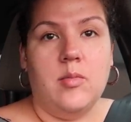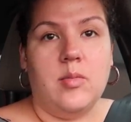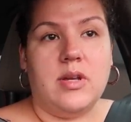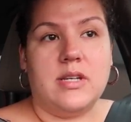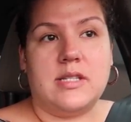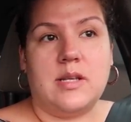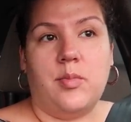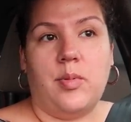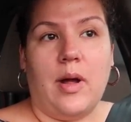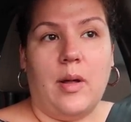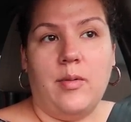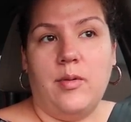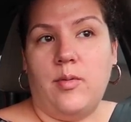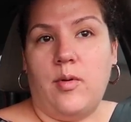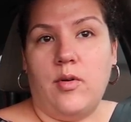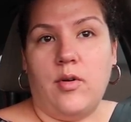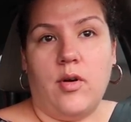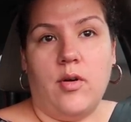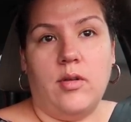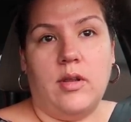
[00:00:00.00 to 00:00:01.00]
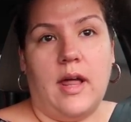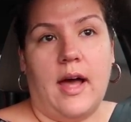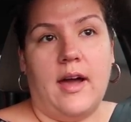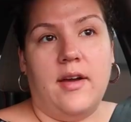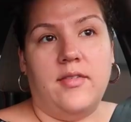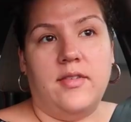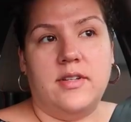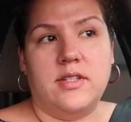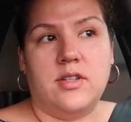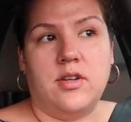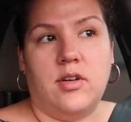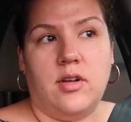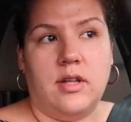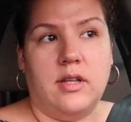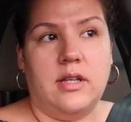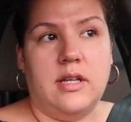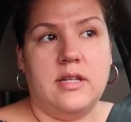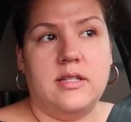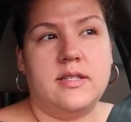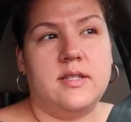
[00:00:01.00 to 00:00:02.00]
because I probably won't go live until
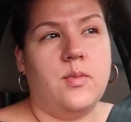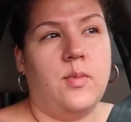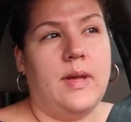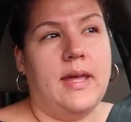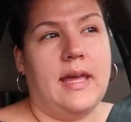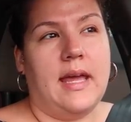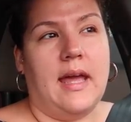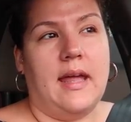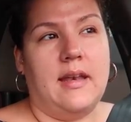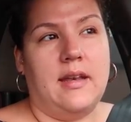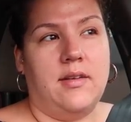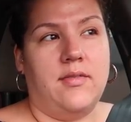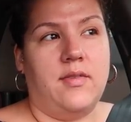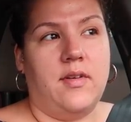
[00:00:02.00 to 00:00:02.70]
at least the weekend,